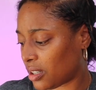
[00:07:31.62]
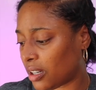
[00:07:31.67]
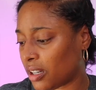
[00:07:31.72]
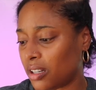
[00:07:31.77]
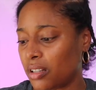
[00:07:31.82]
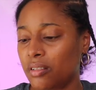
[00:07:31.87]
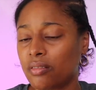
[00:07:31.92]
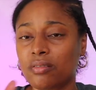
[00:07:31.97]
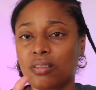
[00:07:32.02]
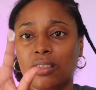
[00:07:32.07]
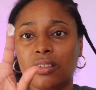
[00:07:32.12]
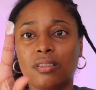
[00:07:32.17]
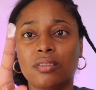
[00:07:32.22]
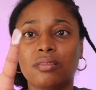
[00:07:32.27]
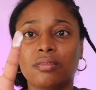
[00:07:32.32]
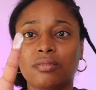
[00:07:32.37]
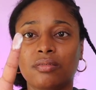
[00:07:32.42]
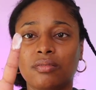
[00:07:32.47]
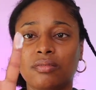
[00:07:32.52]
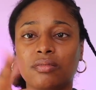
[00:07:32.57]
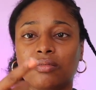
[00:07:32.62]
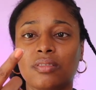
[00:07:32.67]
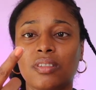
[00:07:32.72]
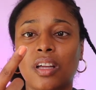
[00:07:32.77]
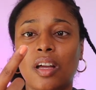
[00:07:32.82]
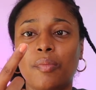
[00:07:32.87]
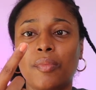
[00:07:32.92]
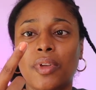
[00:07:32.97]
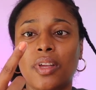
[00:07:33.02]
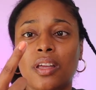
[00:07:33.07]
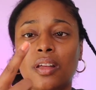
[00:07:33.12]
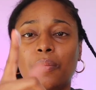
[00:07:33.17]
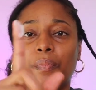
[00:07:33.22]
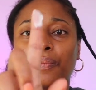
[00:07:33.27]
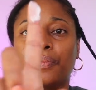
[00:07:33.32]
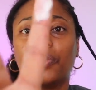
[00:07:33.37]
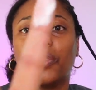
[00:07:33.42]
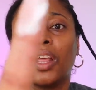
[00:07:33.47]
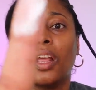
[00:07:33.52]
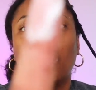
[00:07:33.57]
I don't know. I
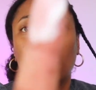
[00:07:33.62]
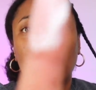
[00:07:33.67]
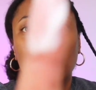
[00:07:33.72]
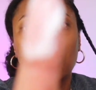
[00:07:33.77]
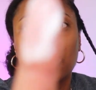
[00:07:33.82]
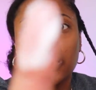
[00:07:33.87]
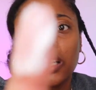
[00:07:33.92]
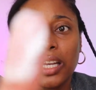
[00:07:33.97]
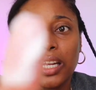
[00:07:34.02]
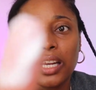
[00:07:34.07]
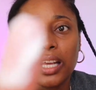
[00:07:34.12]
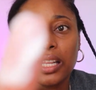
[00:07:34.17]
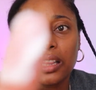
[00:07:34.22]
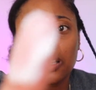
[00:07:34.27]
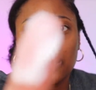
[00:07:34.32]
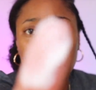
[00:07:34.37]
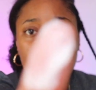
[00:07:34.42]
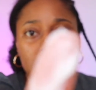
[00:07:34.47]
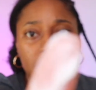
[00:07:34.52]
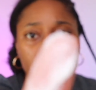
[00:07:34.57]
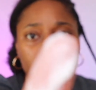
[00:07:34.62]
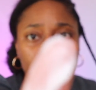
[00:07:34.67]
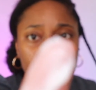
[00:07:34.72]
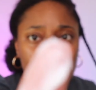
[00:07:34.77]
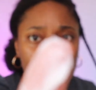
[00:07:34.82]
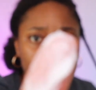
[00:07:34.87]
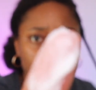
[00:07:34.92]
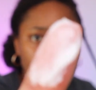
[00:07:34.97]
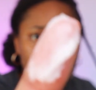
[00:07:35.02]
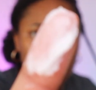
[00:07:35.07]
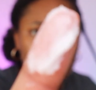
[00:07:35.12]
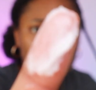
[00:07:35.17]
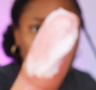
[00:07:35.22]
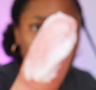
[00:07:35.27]
mean, looking at the texture